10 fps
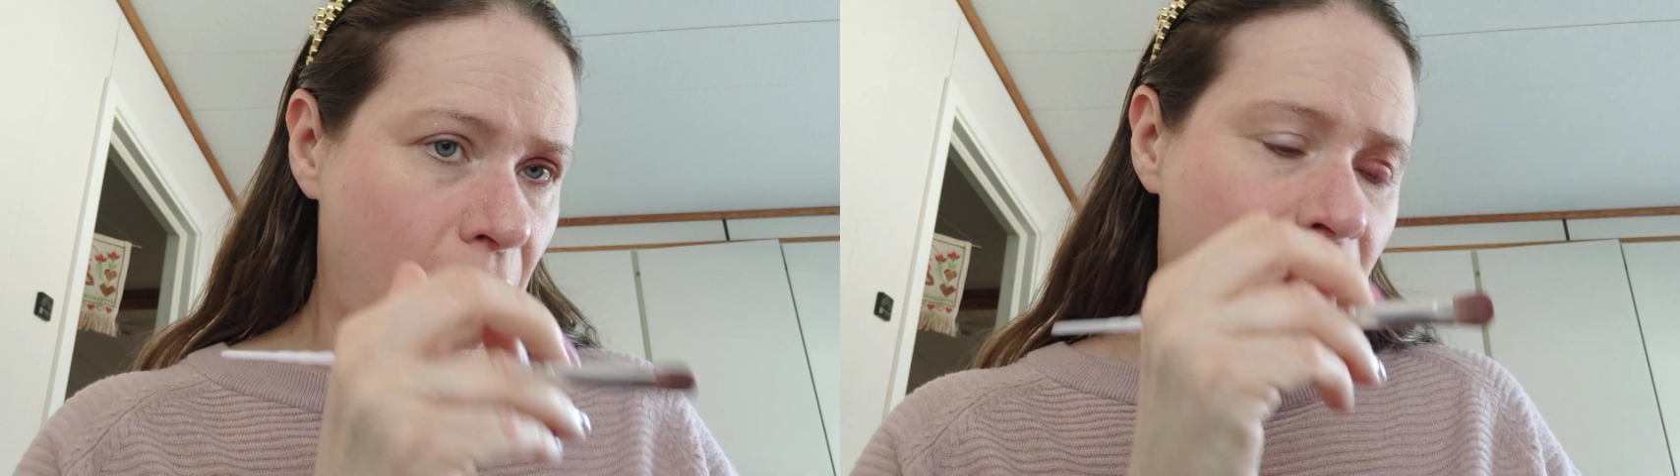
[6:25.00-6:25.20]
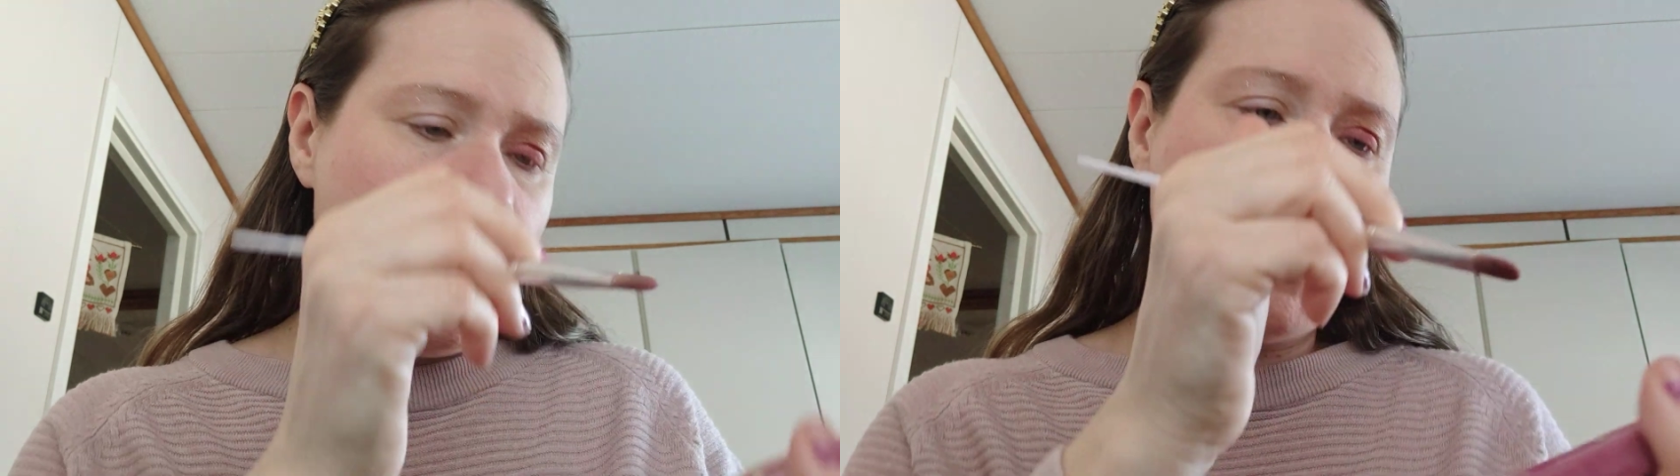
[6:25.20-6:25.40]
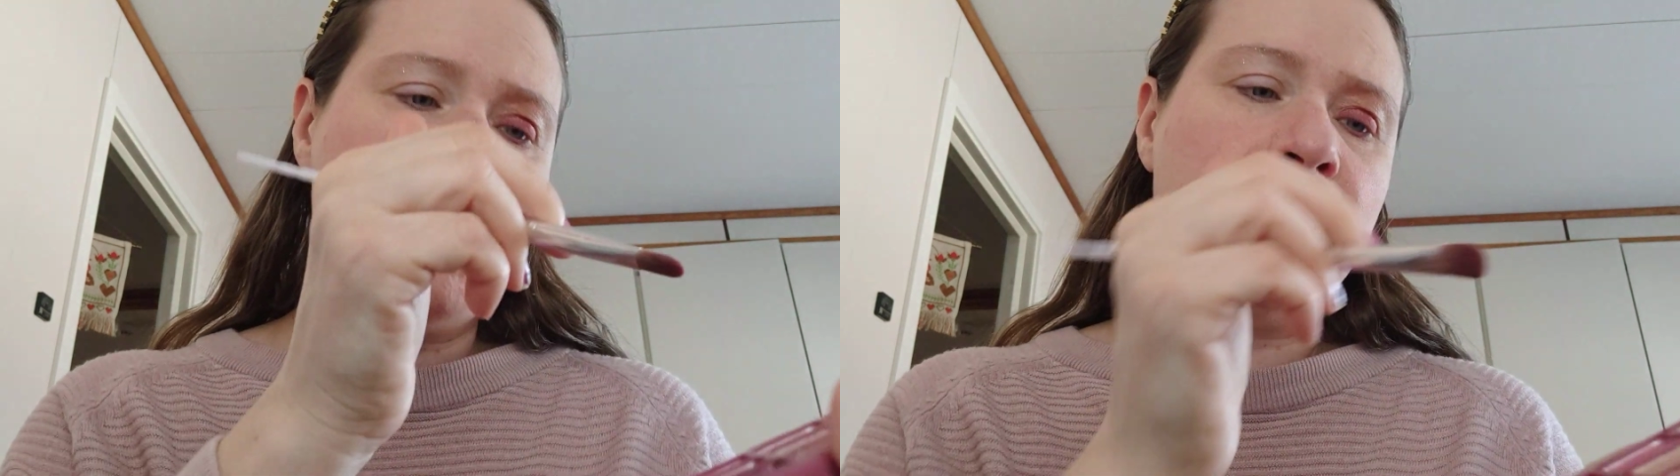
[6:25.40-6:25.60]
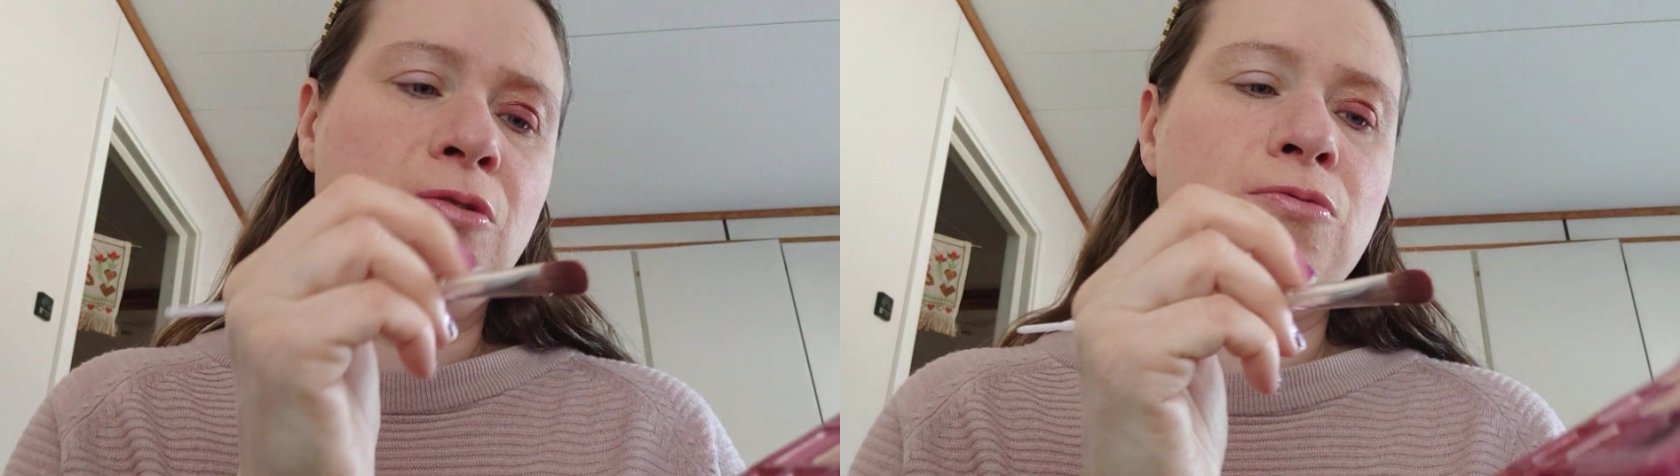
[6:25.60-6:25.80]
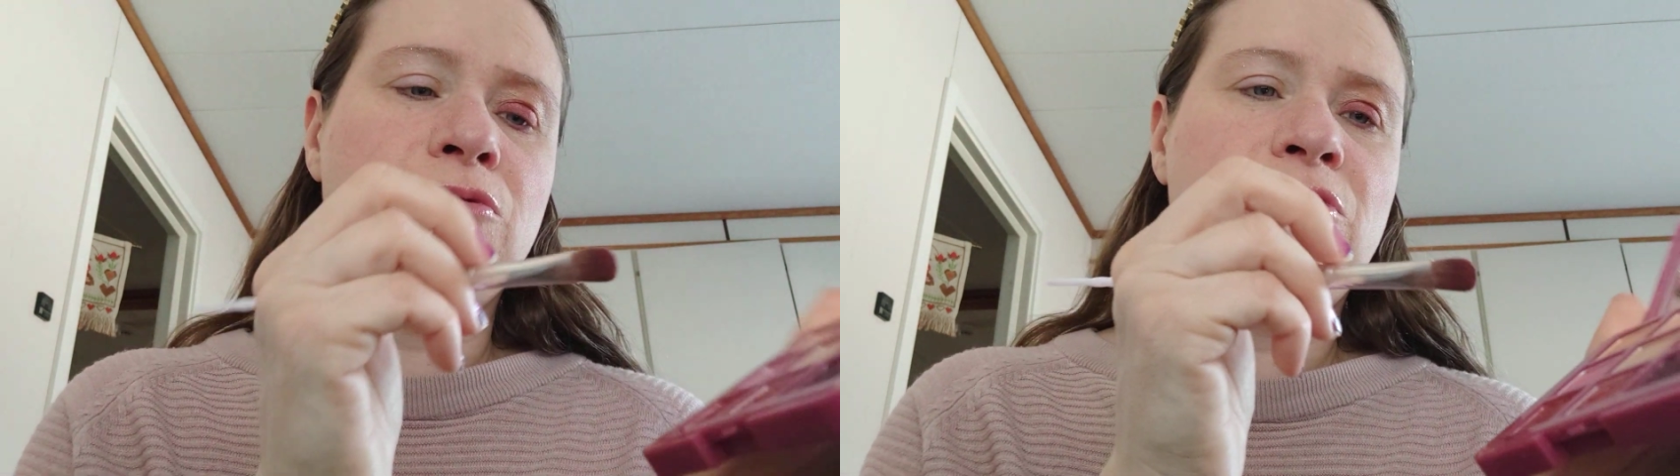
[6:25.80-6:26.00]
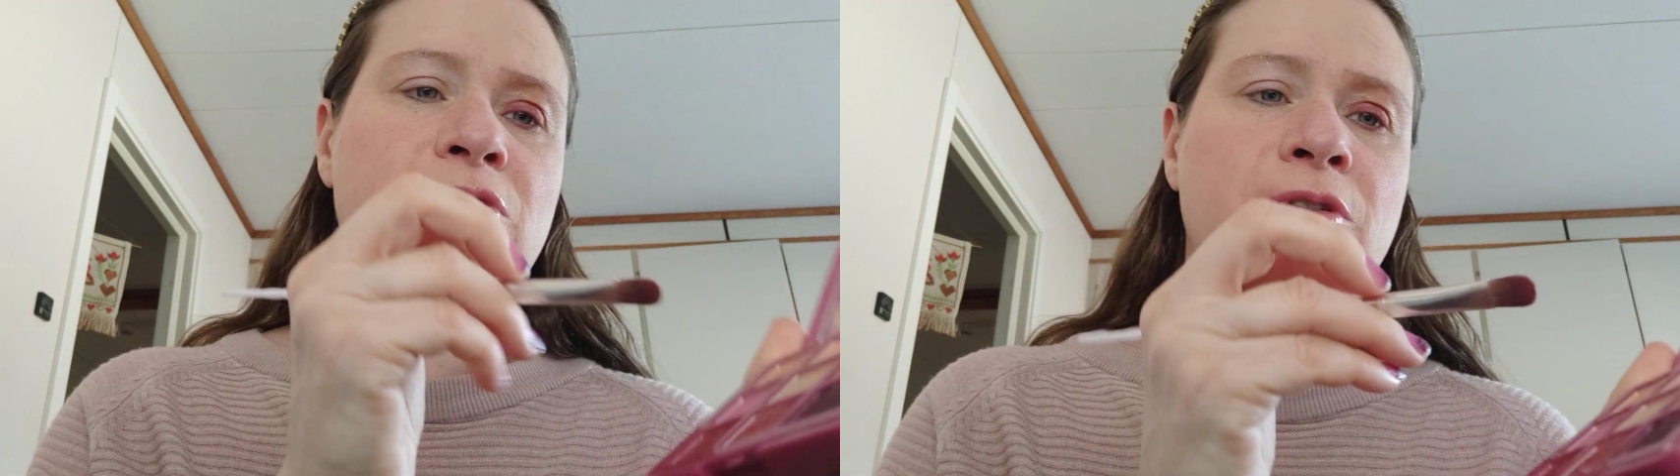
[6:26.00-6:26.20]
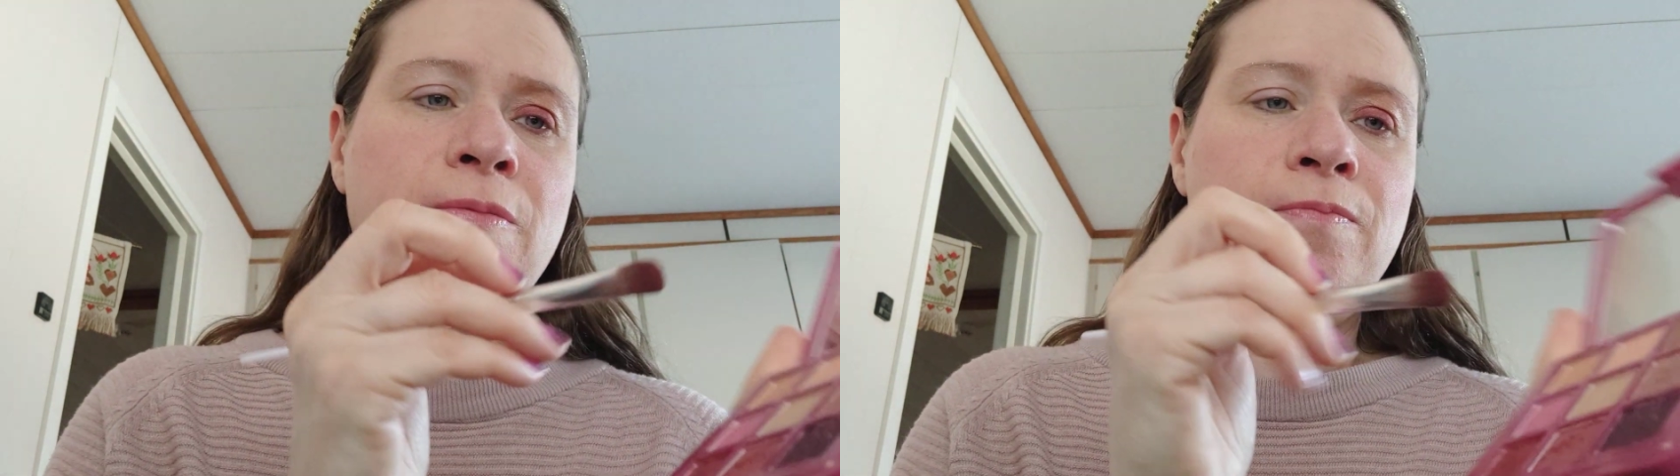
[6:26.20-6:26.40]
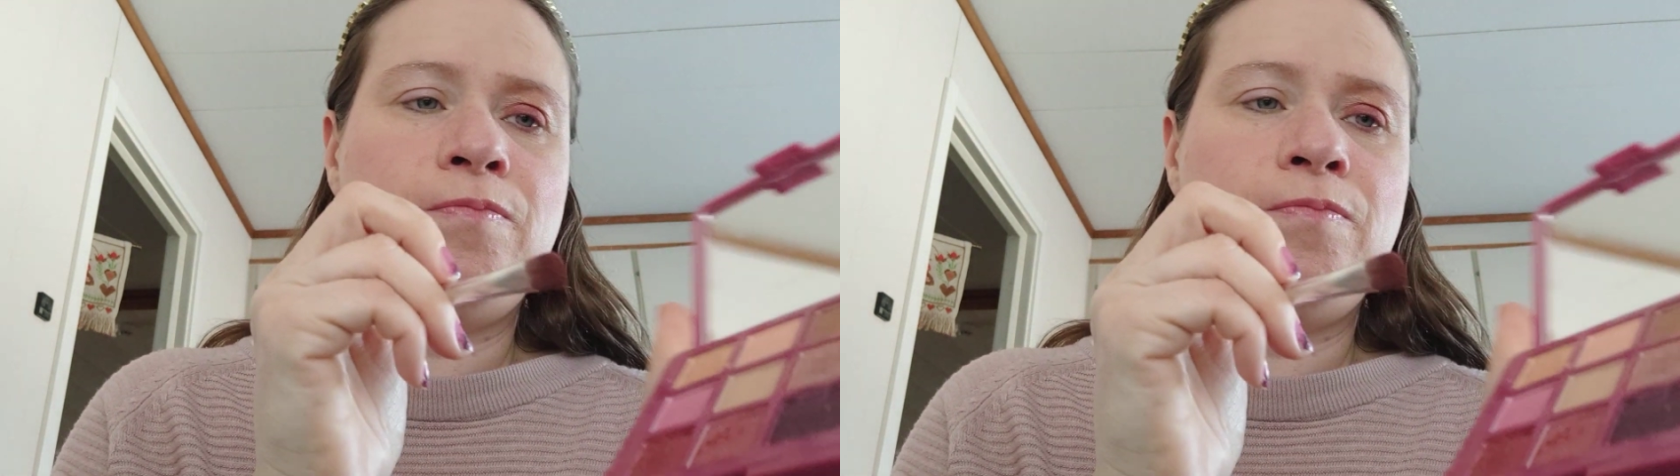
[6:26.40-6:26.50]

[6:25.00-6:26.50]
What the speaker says: I might use